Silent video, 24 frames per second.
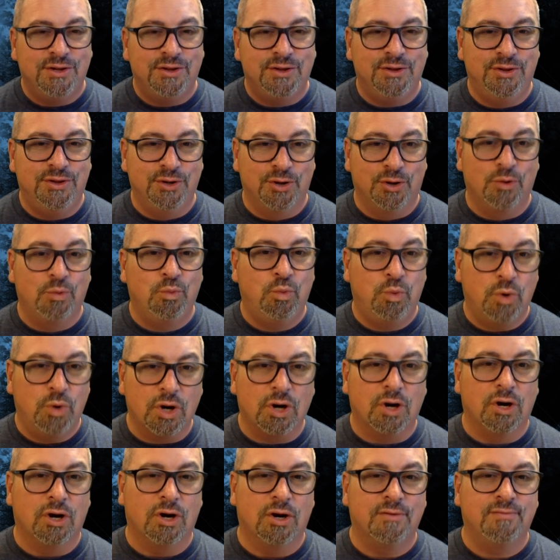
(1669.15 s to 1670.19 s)
there
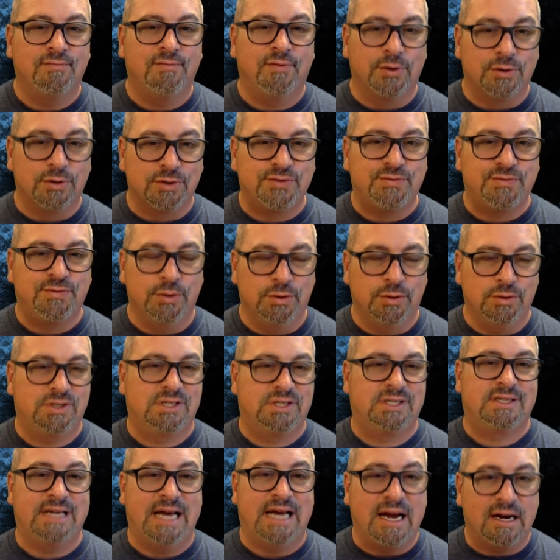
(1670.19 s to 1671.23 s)
were first fruit
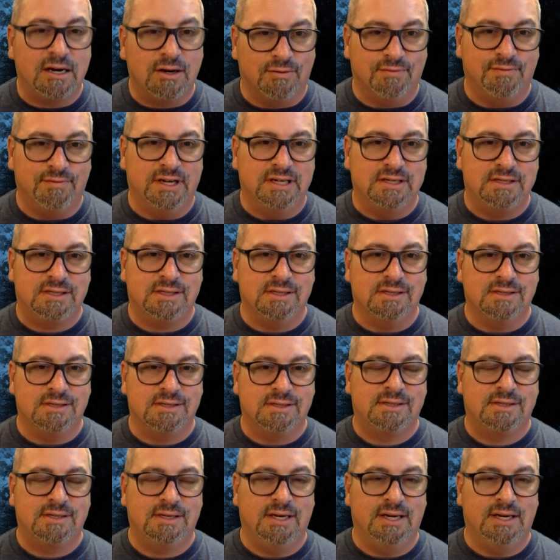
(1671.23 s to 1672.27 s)

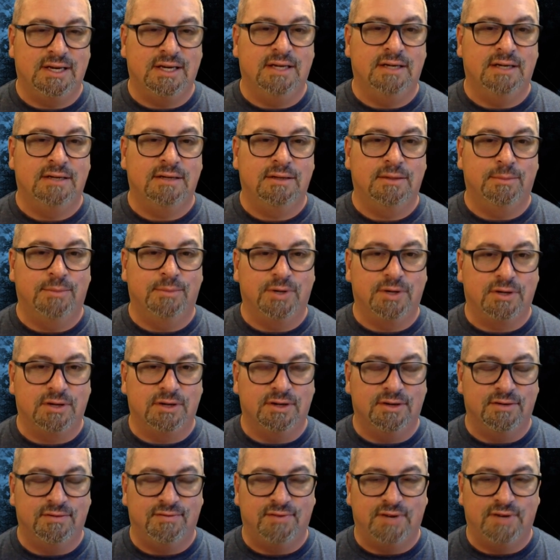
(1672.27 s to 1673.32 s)
sacrifices in the book
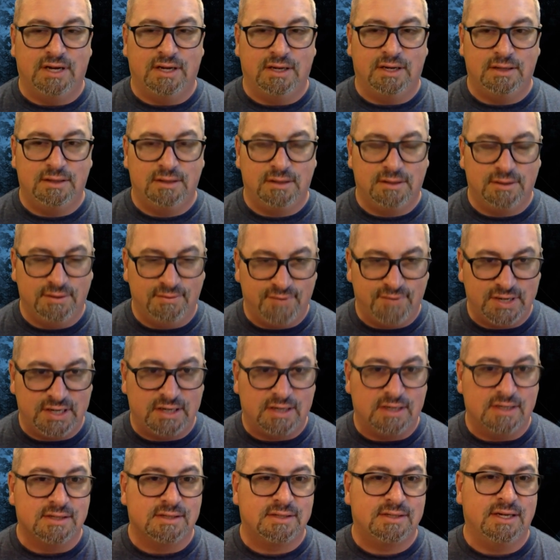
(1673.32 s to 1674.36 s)
of
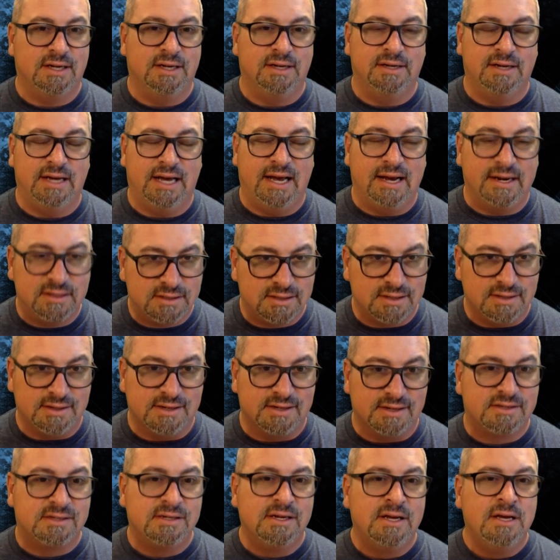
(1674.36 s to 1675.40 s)
Leviticus and
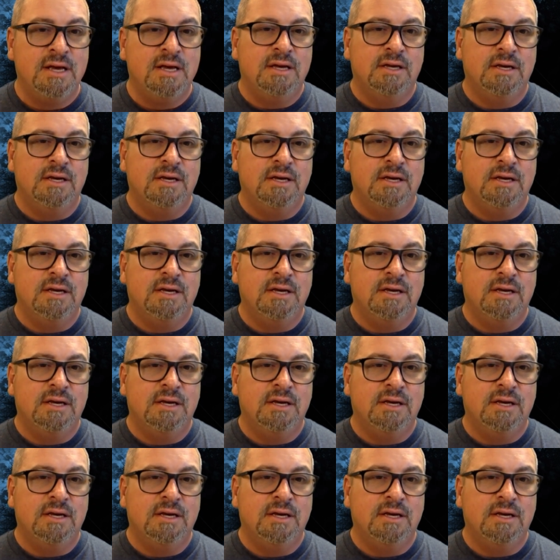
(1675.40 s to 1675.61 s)
Exodus.